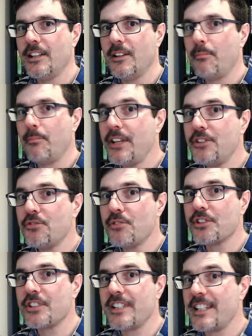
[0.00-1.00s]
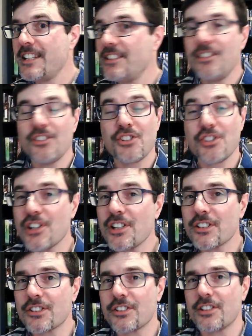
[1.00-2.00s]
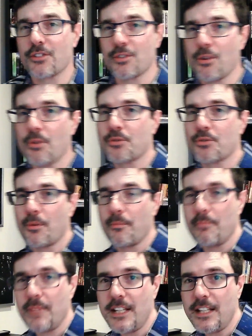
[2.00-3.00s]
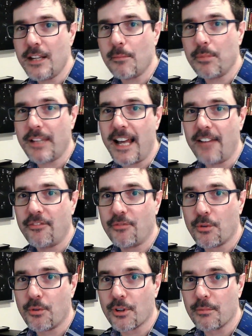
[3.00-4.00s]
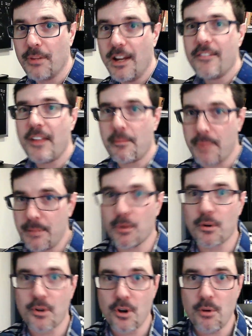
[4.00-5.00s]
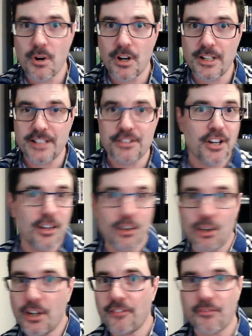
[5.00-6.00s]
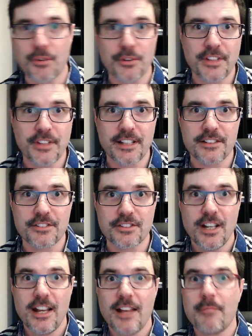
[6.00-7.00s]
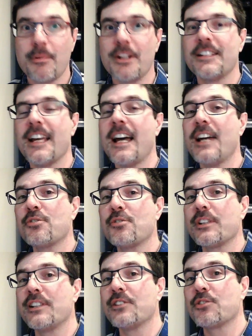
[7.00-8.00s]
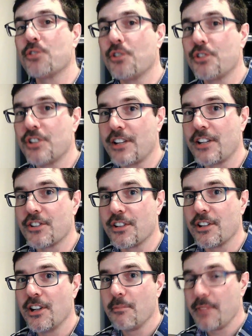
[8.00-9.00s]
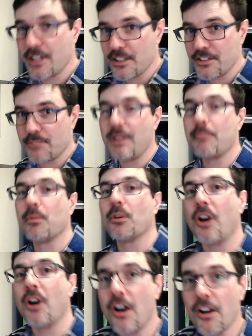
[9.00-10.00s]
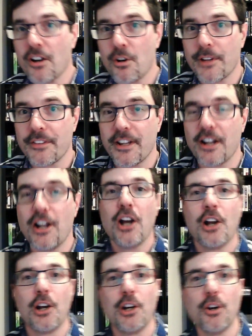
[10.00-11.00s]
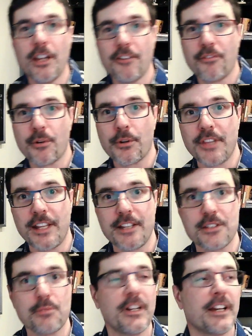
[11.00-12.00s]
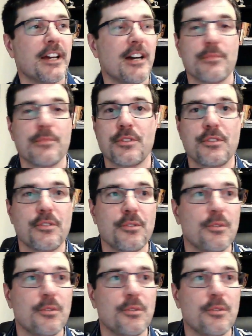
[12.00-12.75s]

Pinterest isn't just a social media platform that people go on and start looking for things, but it's actually a search engine, because people are going there looking for things when it comes to,